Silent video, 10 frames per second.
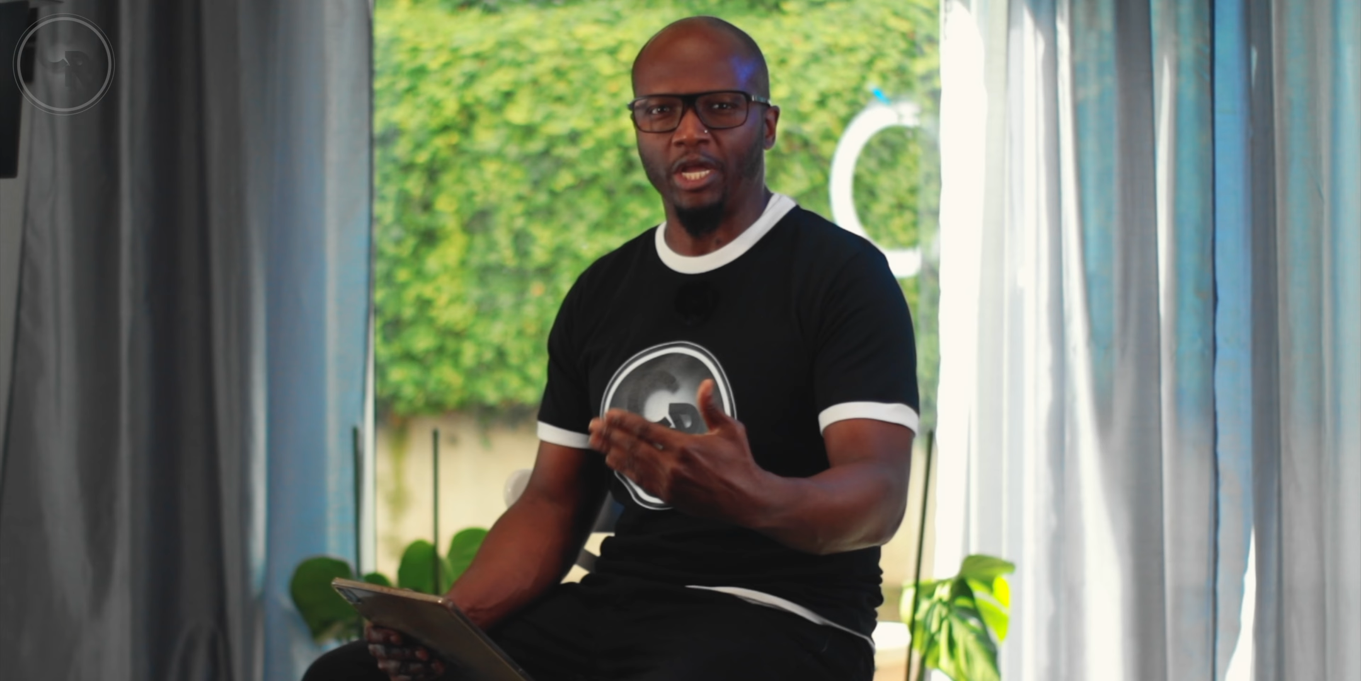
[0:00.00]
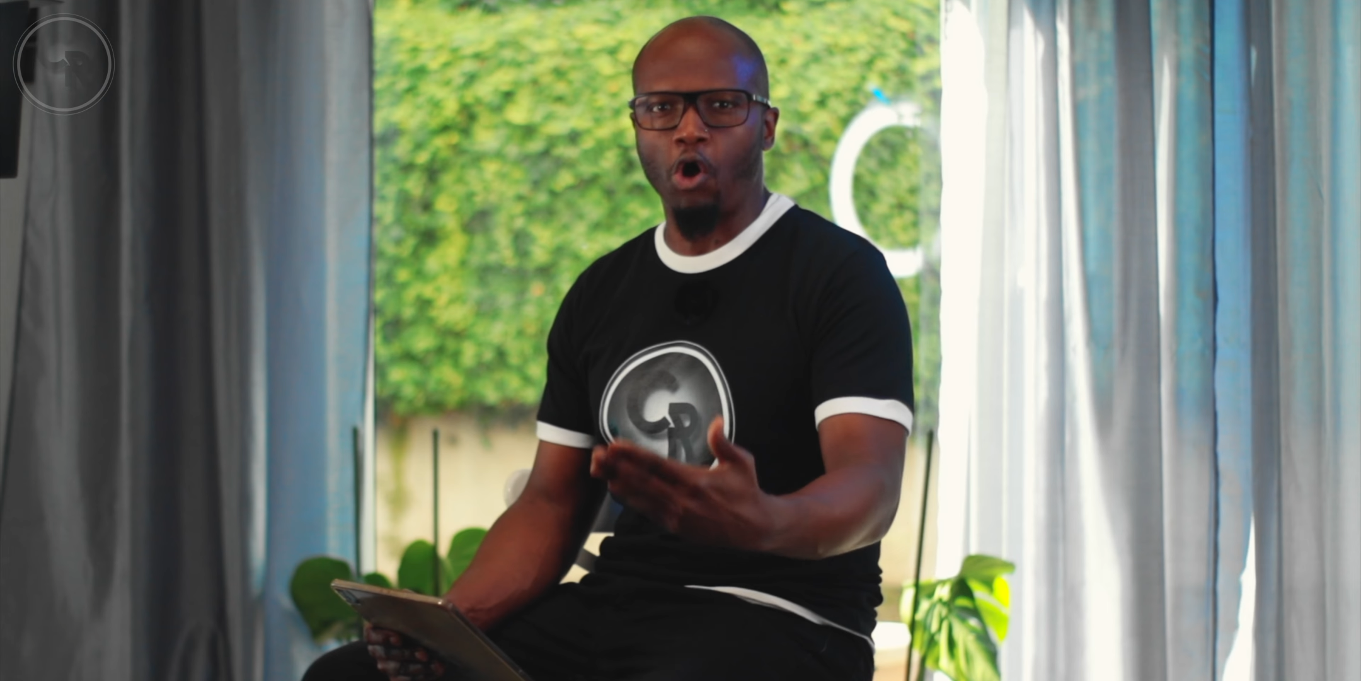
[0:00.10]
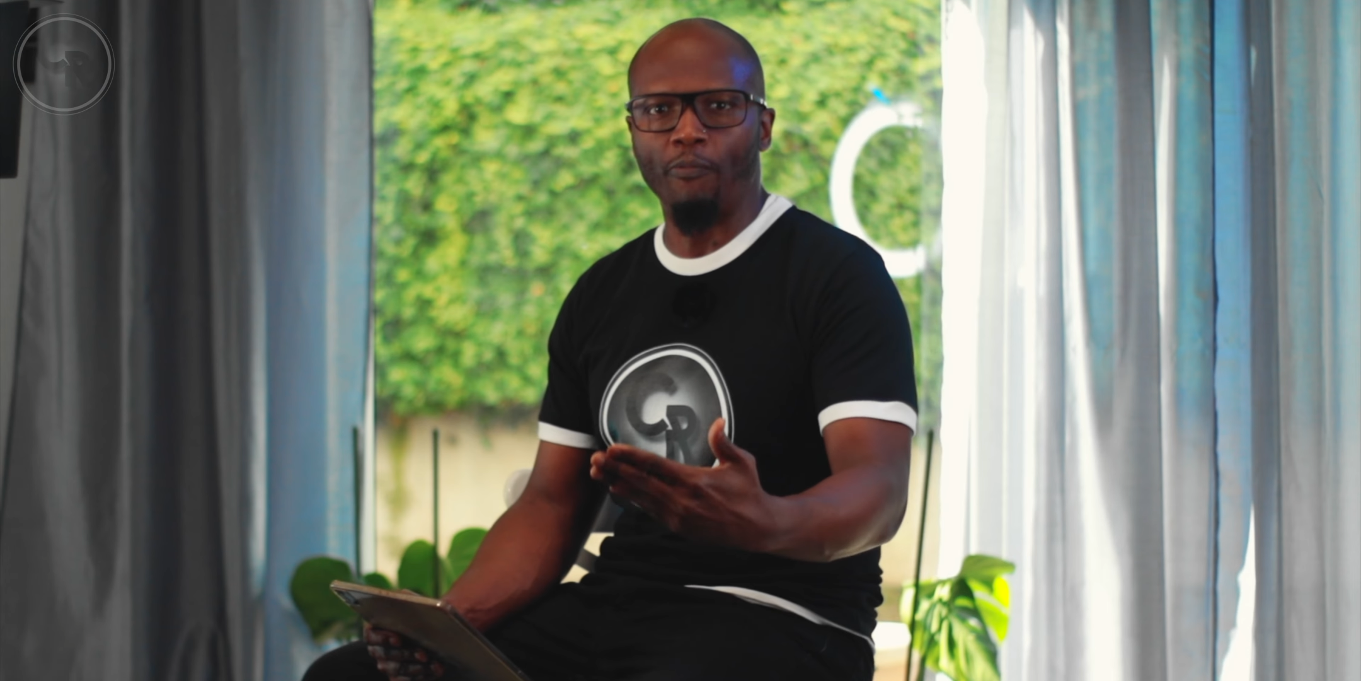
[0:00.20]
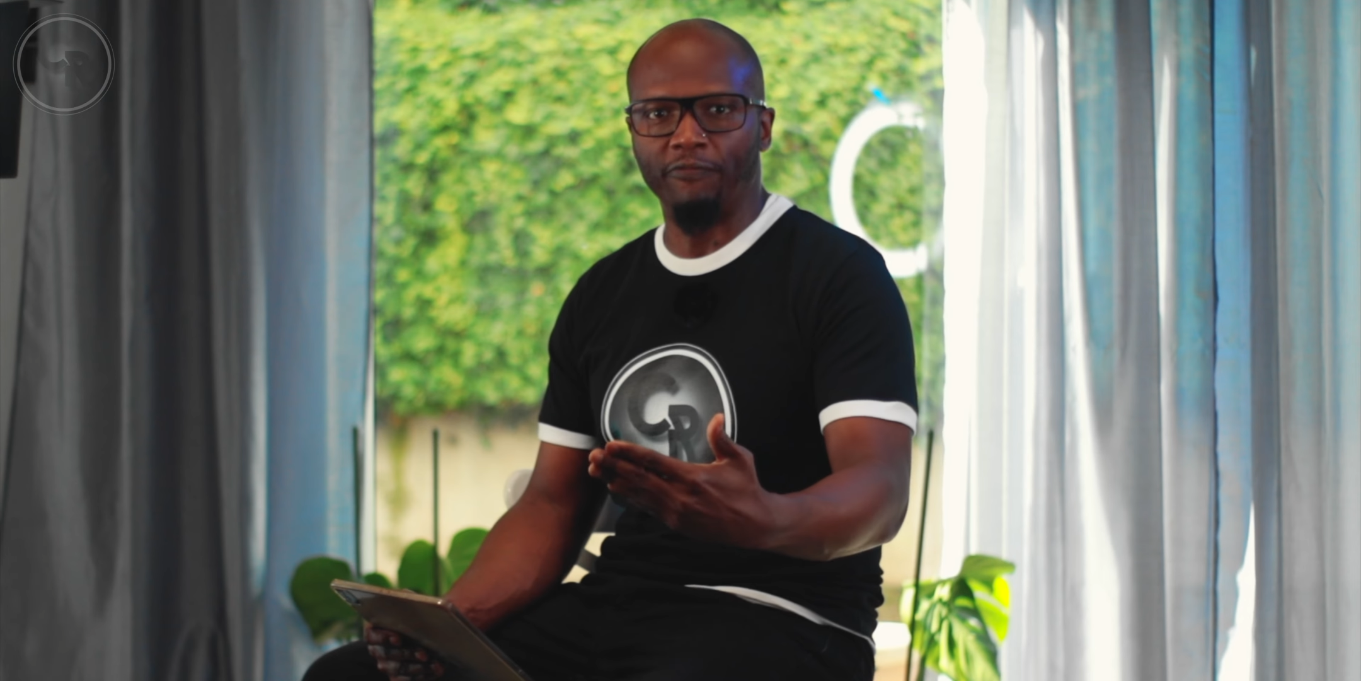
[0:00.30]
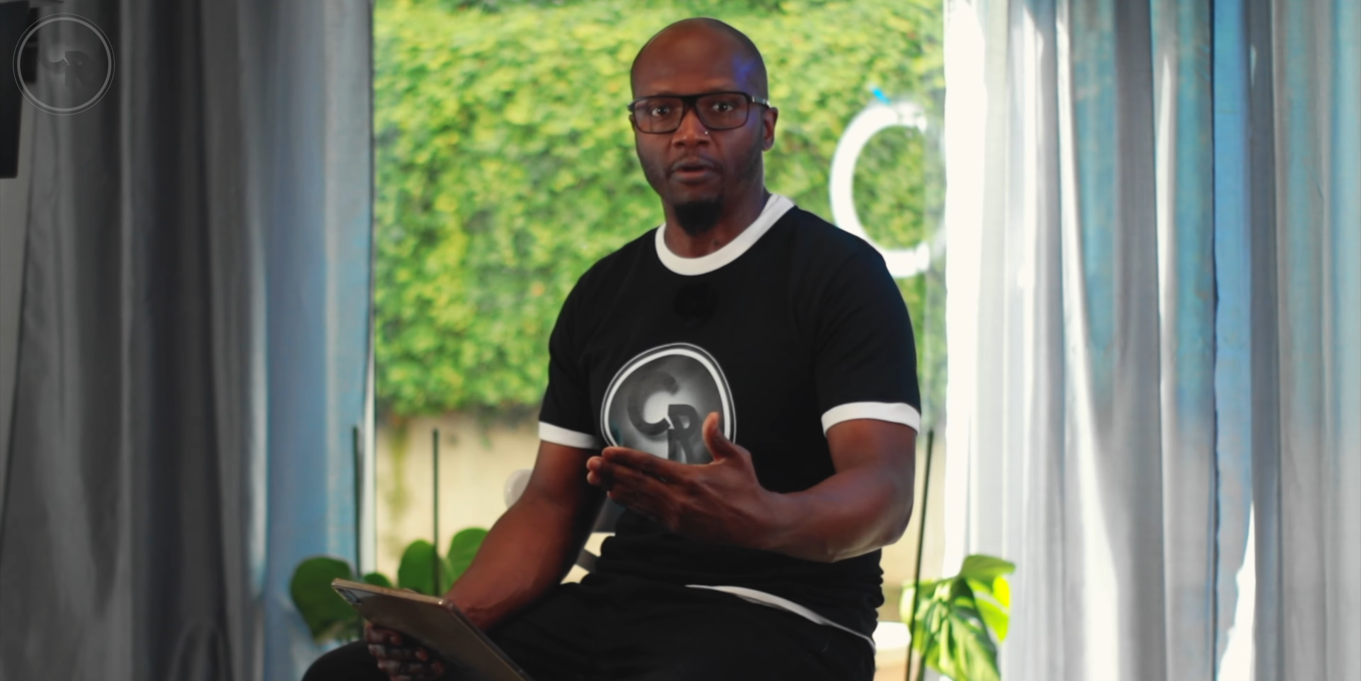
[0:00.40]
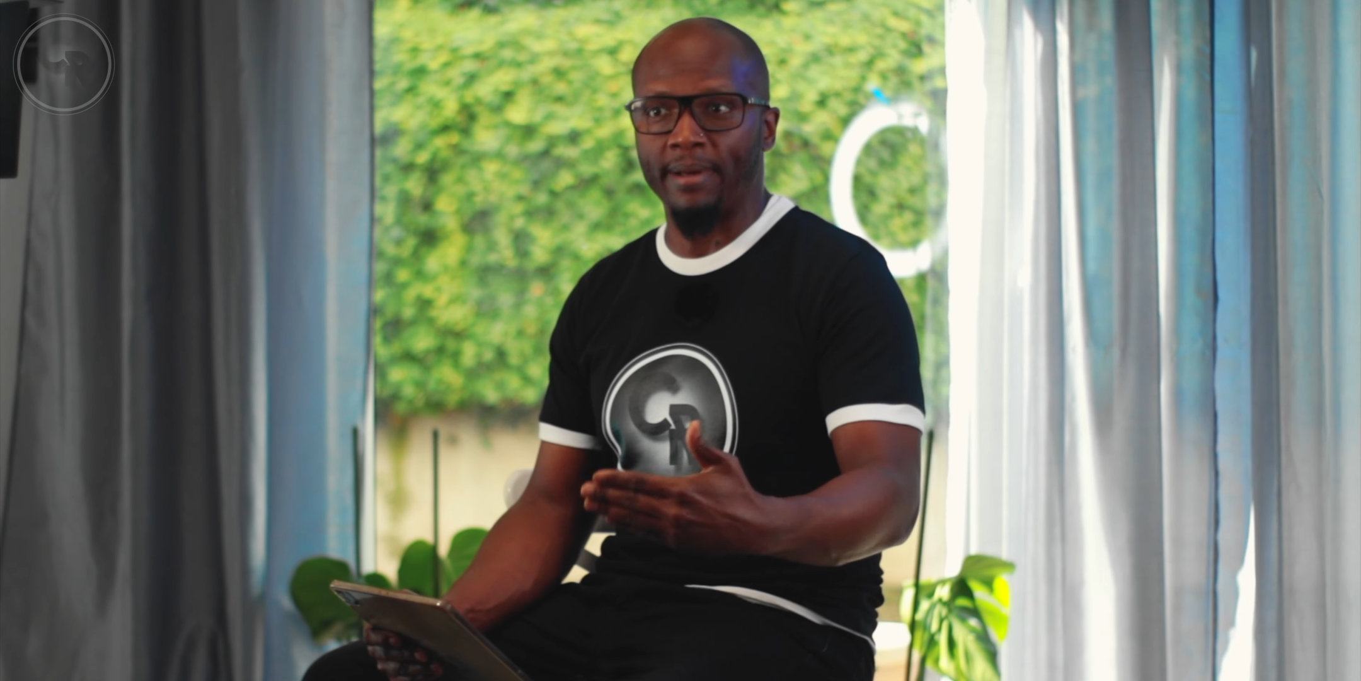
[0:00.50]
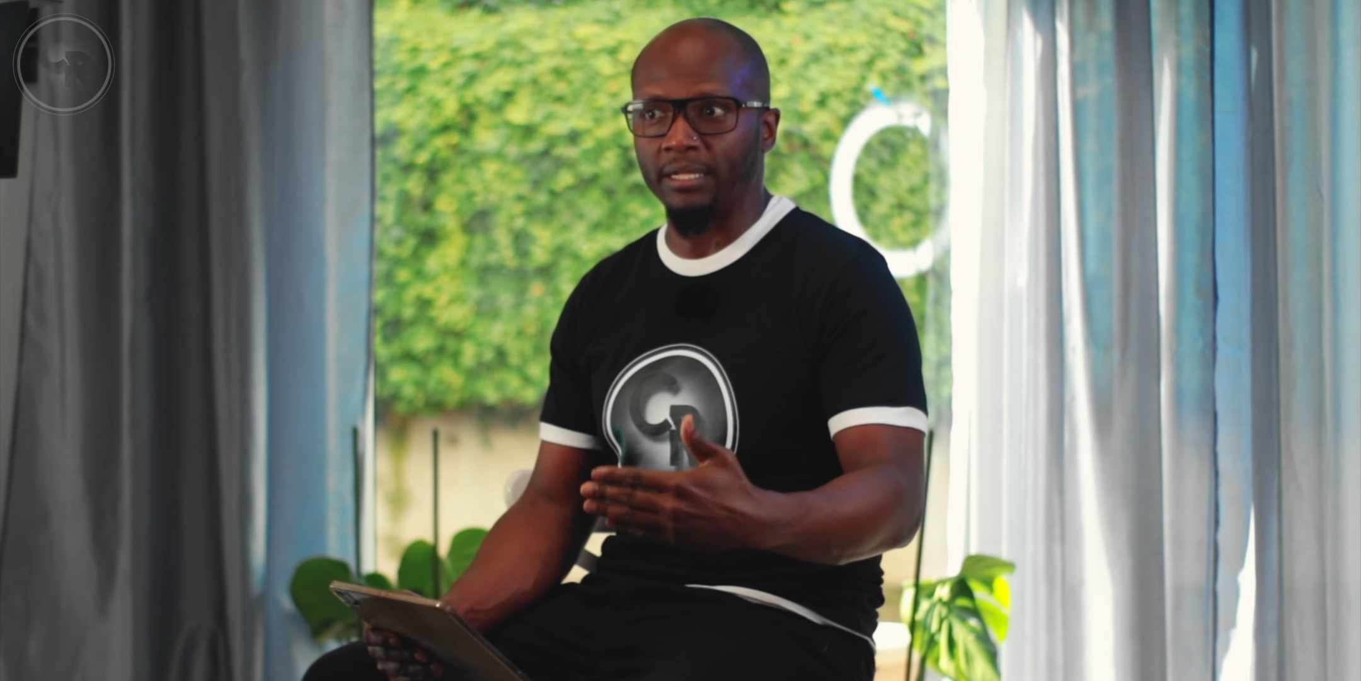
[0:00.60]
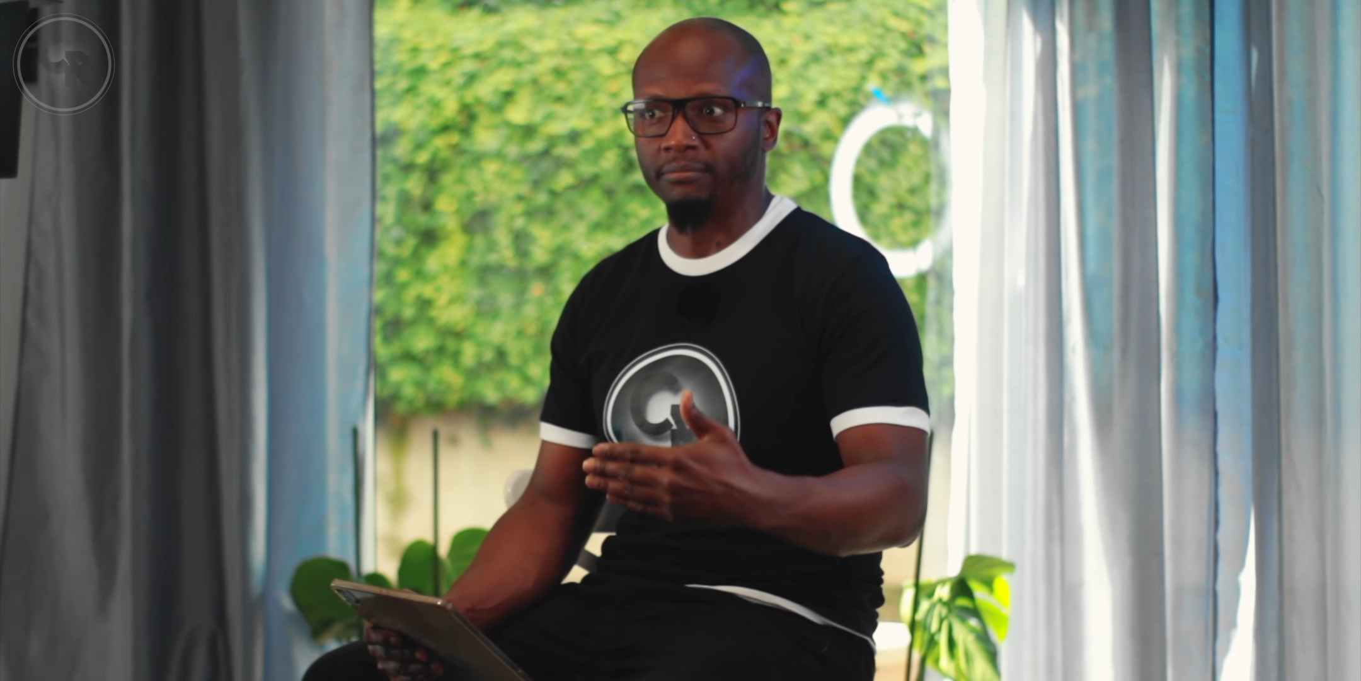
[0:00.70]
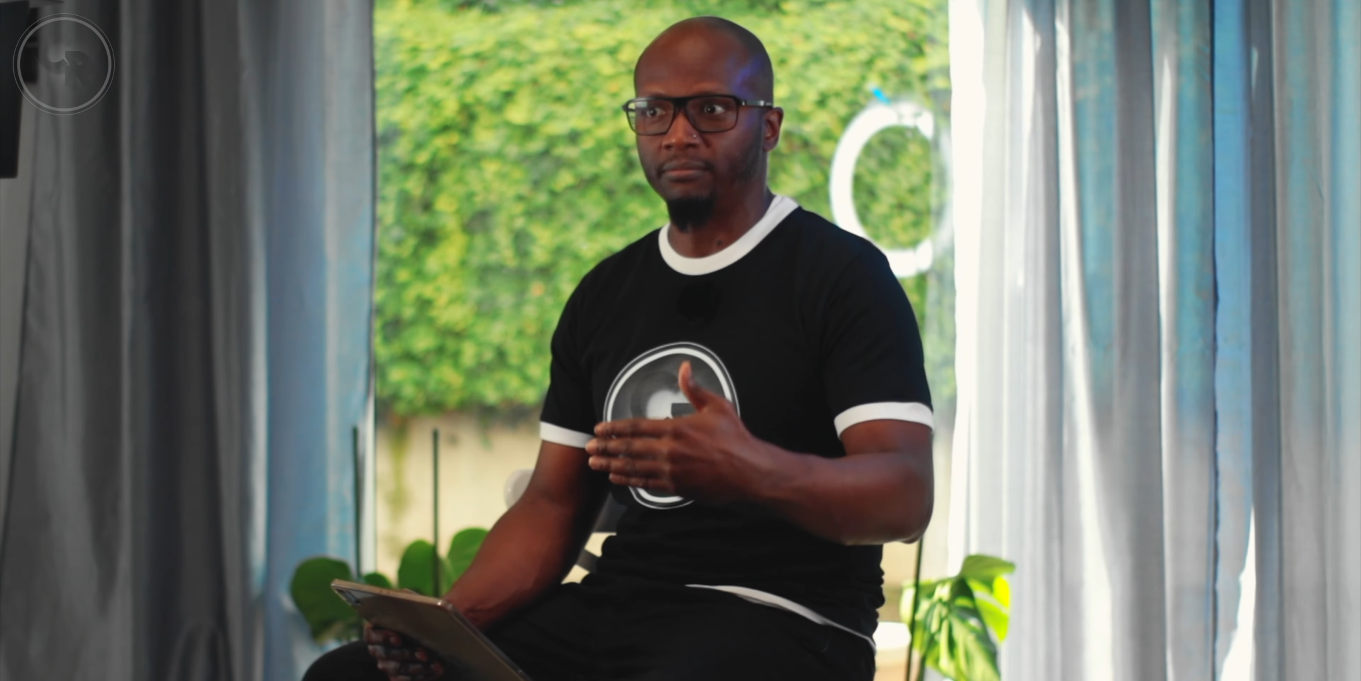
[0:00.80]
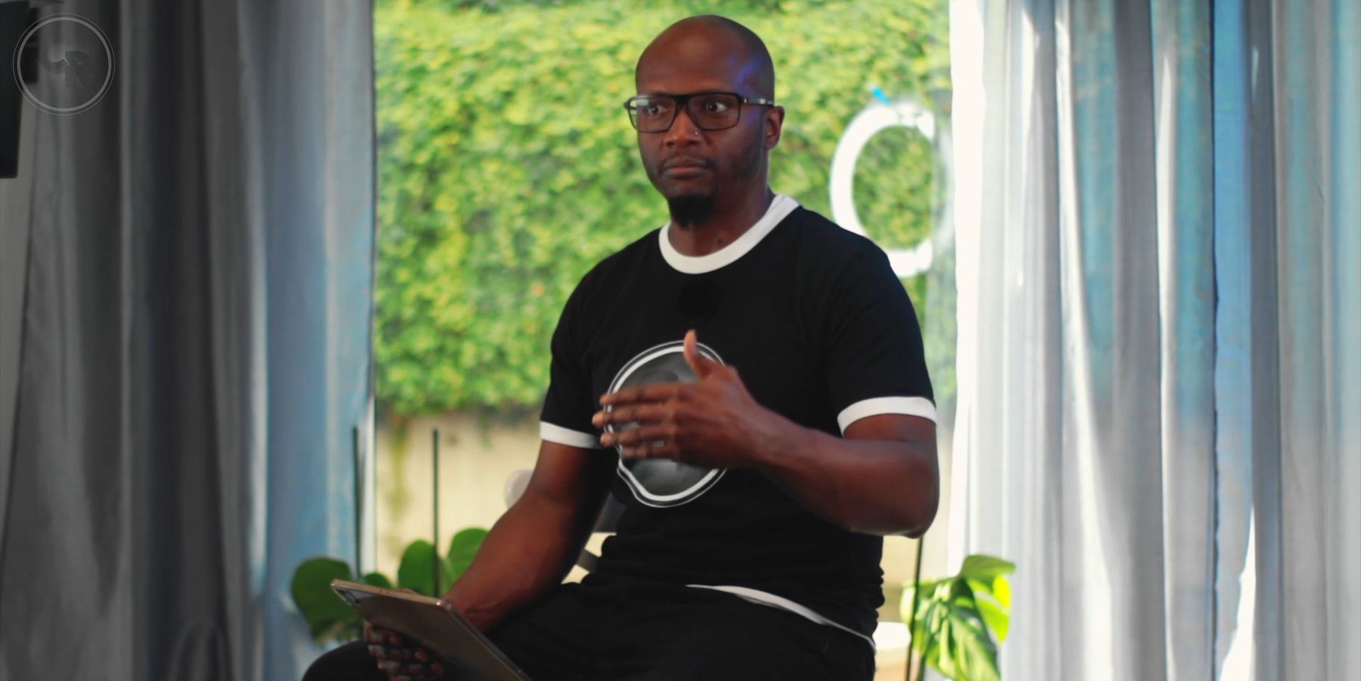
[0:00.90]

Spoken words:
hopeful about